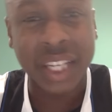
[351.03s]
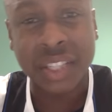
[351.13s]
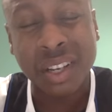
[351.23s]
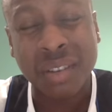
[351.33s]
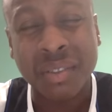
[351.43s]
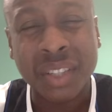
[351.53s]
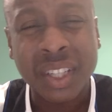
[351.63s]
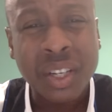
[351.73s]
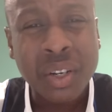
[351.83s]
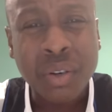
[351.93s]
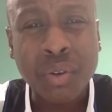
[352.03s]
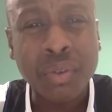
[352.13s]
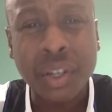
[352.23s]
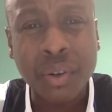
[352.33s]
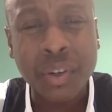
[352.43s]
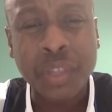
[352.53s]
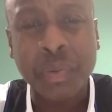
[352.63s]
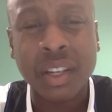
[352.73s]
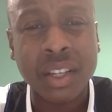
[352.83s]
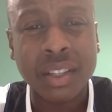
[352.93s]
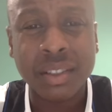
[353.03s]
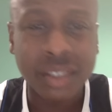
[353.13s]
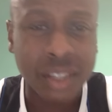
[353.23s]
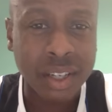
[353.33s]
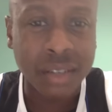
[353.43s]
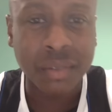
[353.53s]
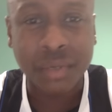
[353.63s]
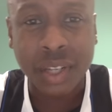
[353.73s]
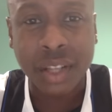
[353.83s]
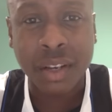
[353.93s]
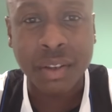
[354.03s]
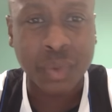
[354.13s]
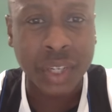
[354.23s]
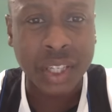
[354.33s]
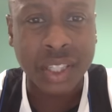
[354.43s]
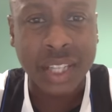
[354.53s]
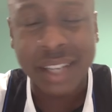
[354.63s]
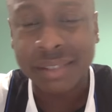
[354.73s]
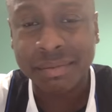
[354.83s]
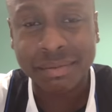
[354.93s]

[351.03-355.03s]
So, all in all, it's been a, you know, one of those weeks that